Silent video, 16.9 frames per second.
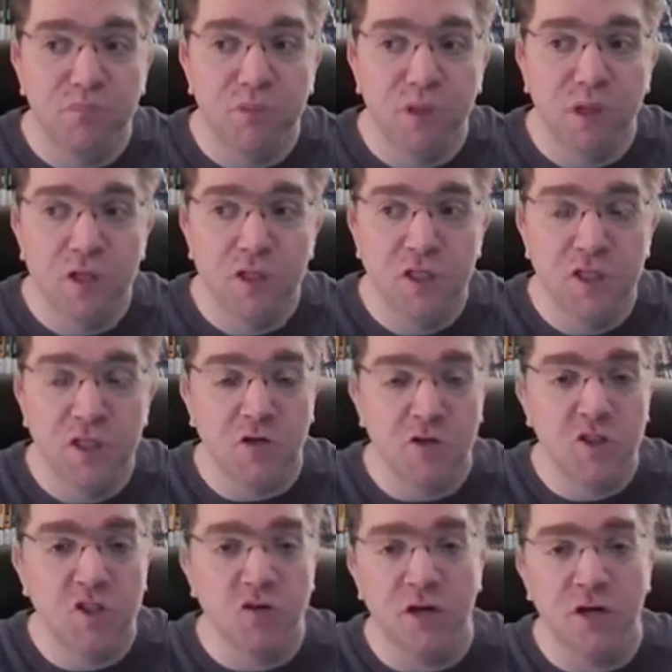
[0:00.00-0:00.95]
She
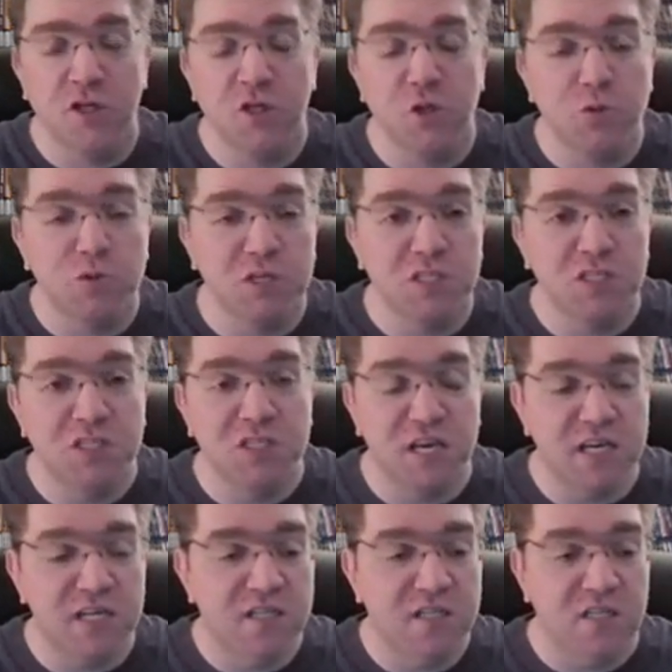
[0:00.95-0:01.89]
starts trying to shoot this
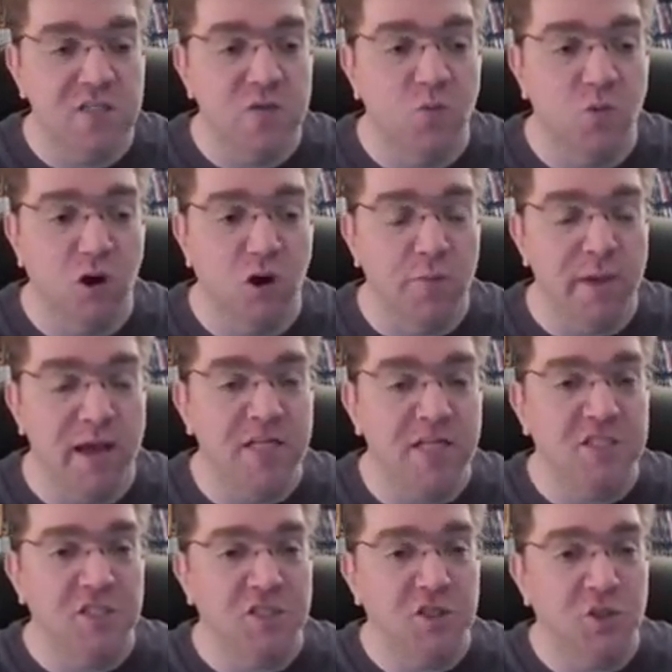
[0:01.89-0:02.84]
thing, doesn't work,
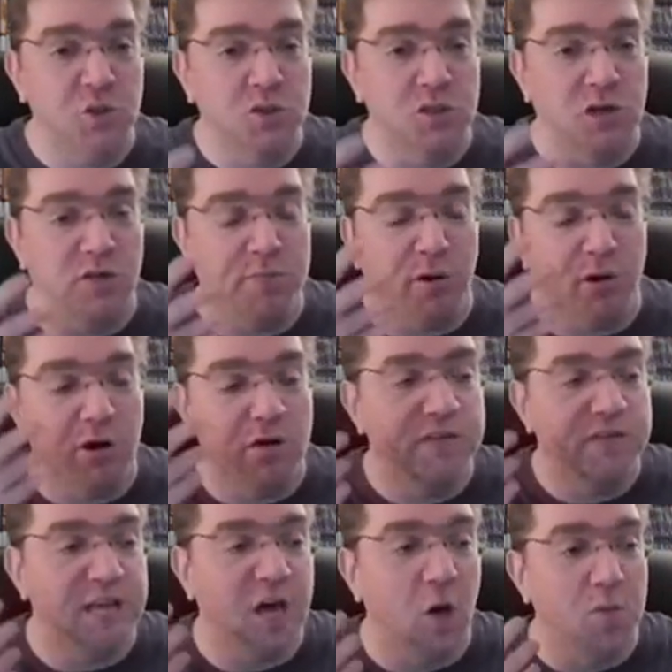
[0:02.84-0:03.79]
manages to shoot off part of
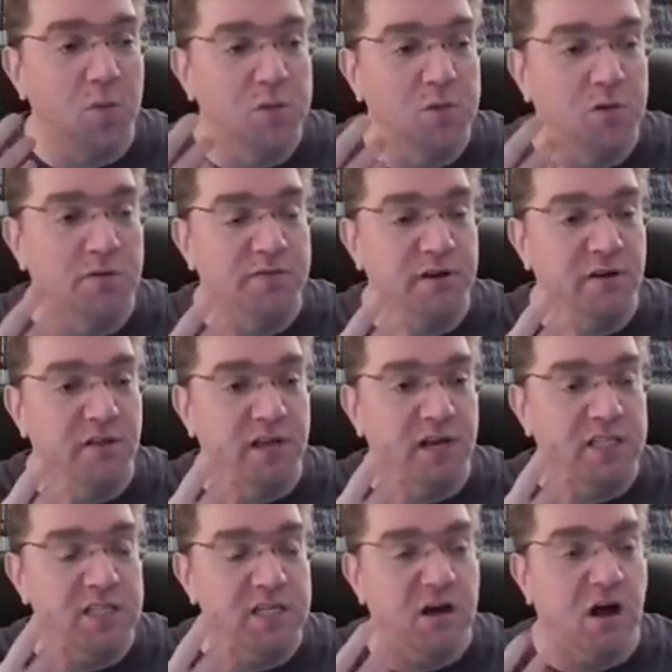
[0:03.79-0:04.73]
its helmet to reveal that
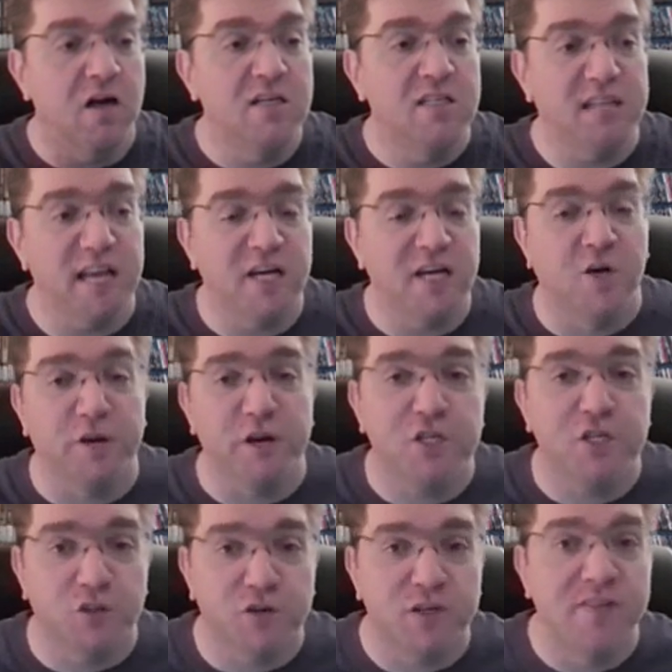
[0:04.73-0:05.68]
it's an undead
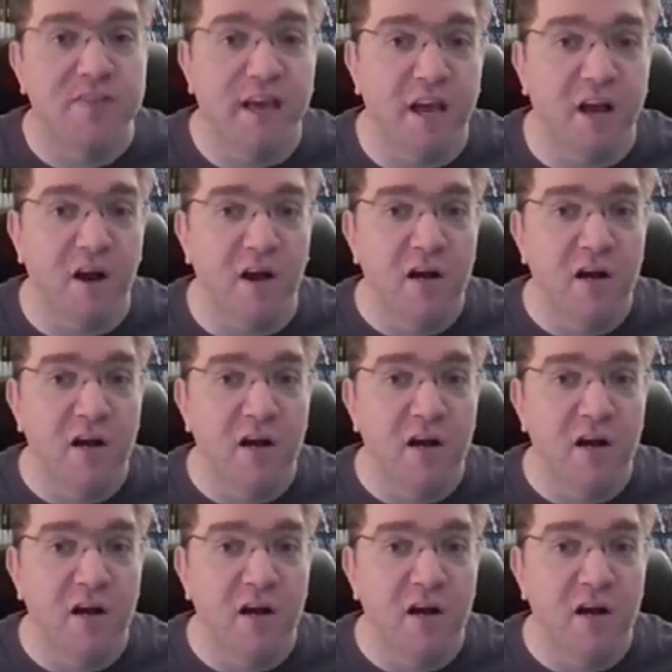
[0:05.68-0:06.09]
creature in there.